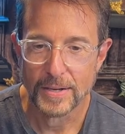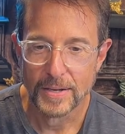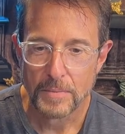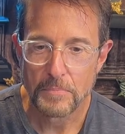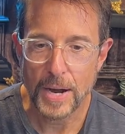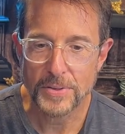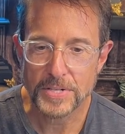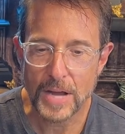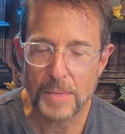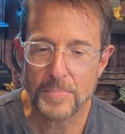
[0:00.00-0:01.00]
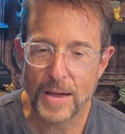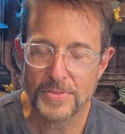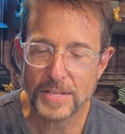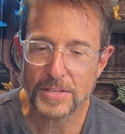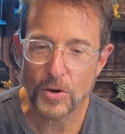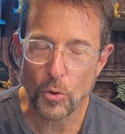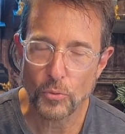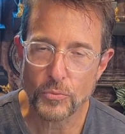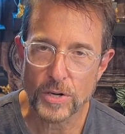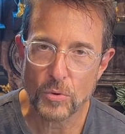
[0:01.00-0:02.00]
By the time, I think the old
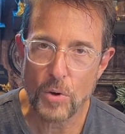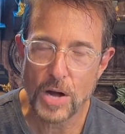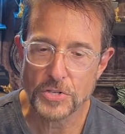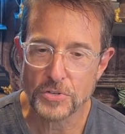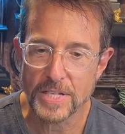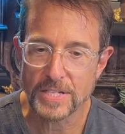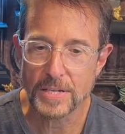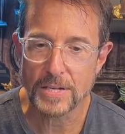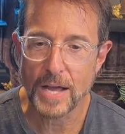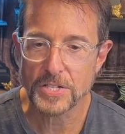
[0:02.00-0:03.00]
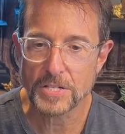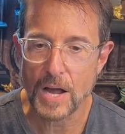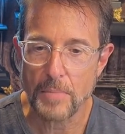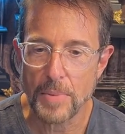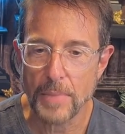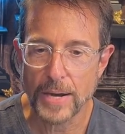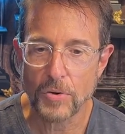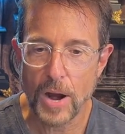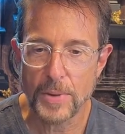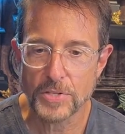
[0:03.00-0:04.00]
wringer washers, it did not stop, but my
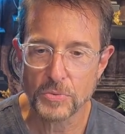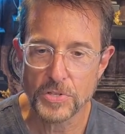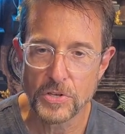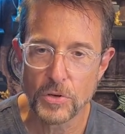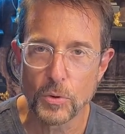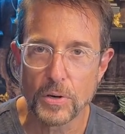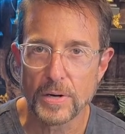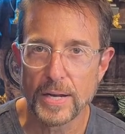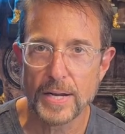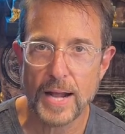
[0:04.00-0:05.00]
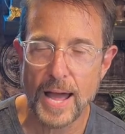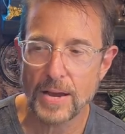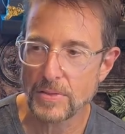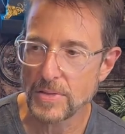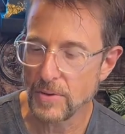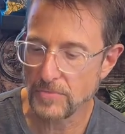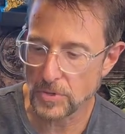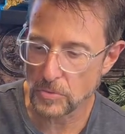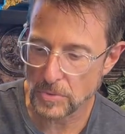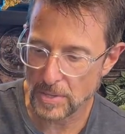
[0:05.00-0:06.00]
grandma's was newer, and it had if
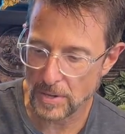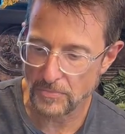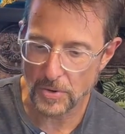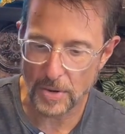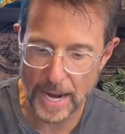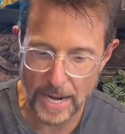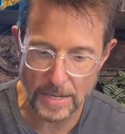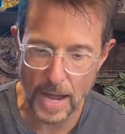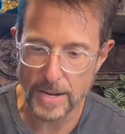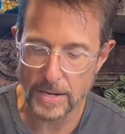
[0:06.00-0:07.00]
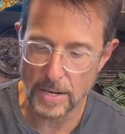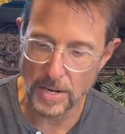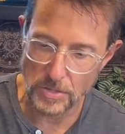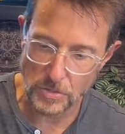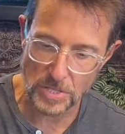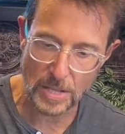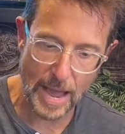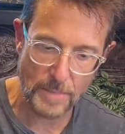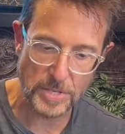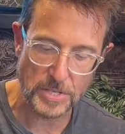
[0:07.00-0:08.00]
your hand got in it and you
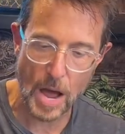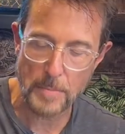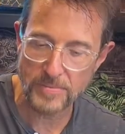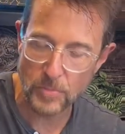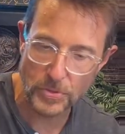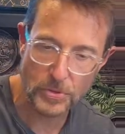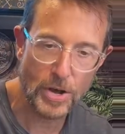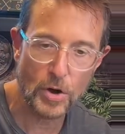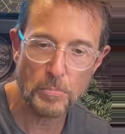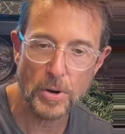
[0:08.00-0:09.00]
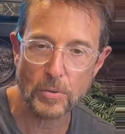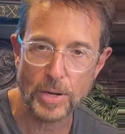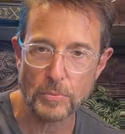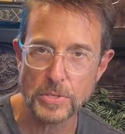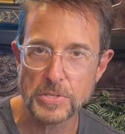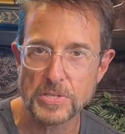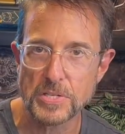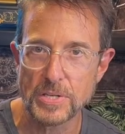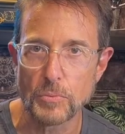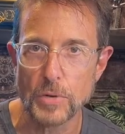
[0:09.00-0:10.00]
slammed the top, even with your elbow, it
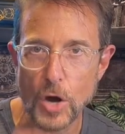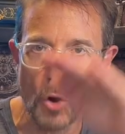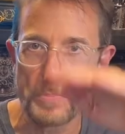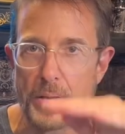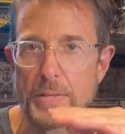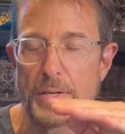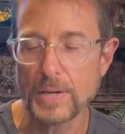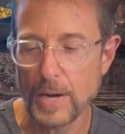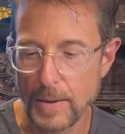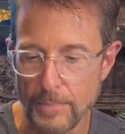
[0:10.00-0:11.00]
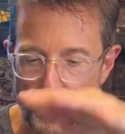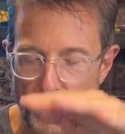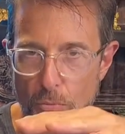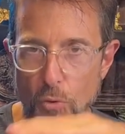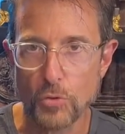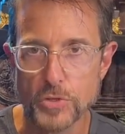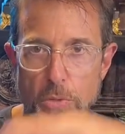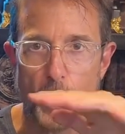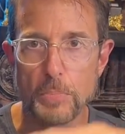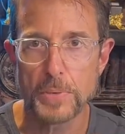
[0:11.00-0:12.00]
would open, the rollers would
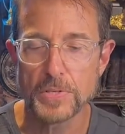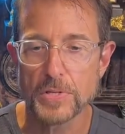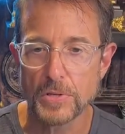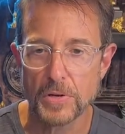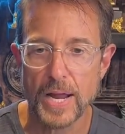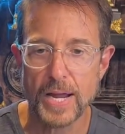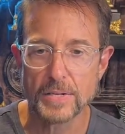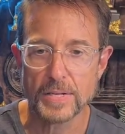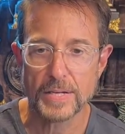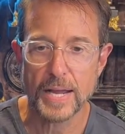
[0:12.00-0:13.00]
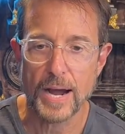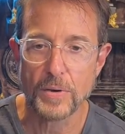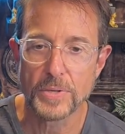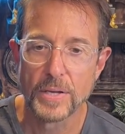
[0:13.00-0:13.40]
open so that your hand could get out.